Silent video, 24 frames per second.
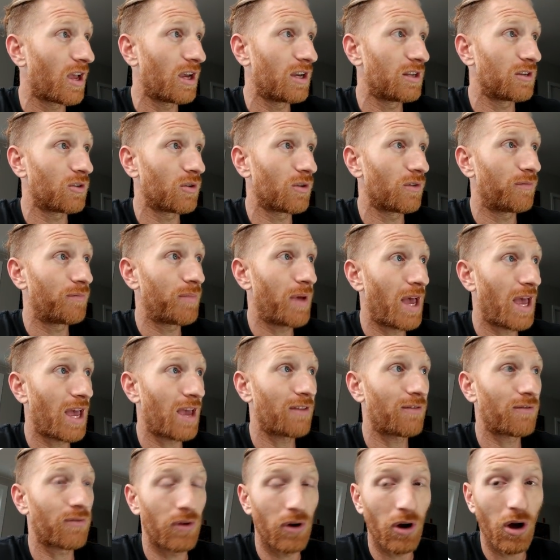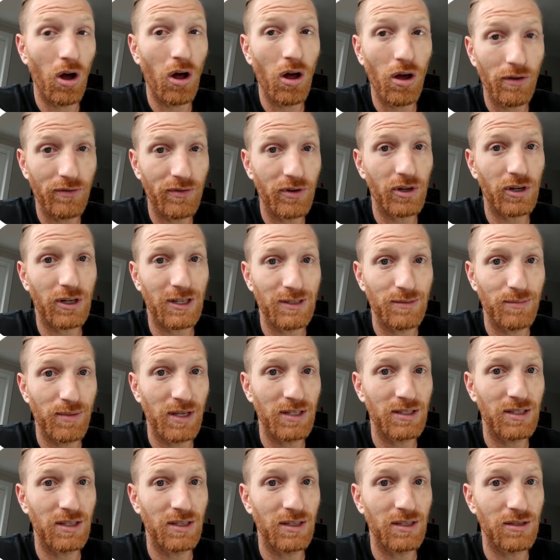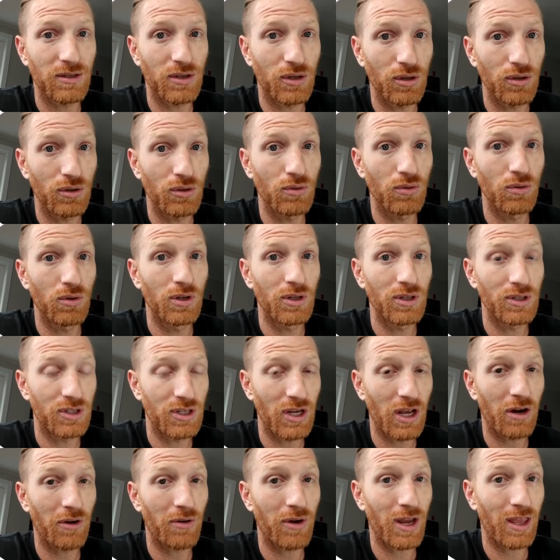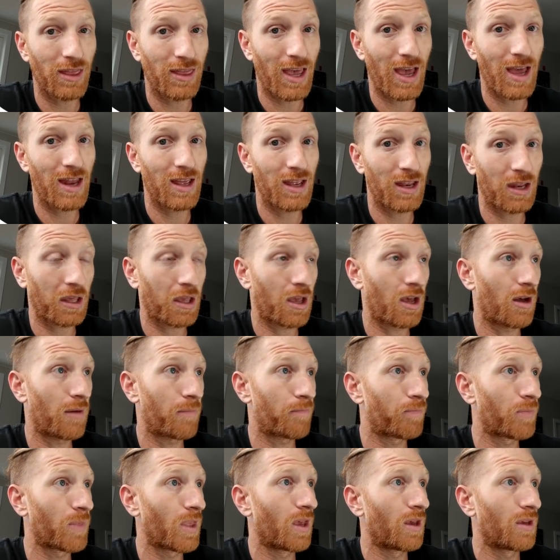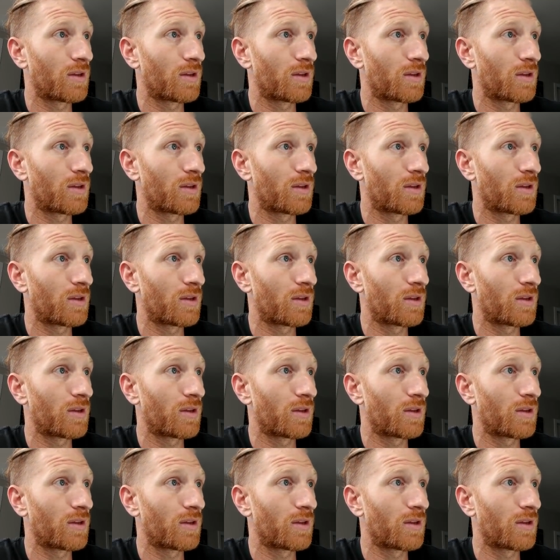and you've paid for all of your expenses to generate that income.